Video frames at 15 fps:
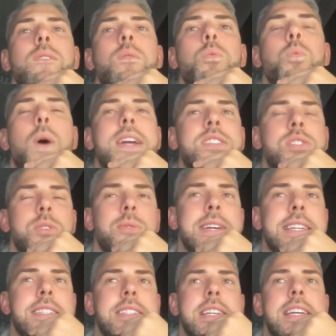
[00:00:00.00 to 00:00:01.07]
Way too
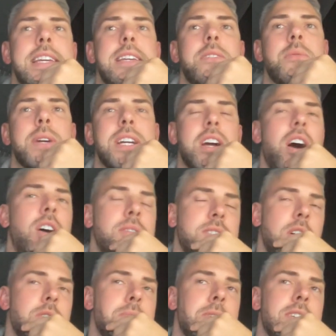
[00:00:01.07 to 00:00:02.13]
easy. We're carved
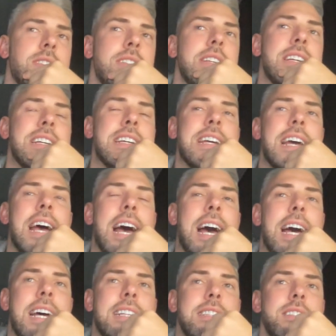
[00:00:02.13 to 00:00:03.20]
open,
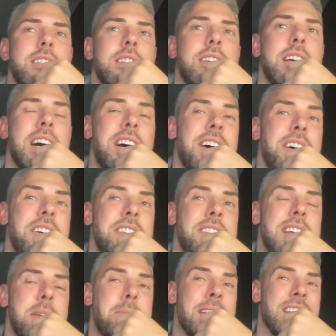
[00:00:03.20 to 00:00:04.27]
and
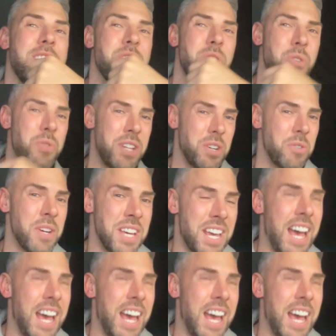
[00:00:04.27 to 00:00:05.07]
they make it 2-0.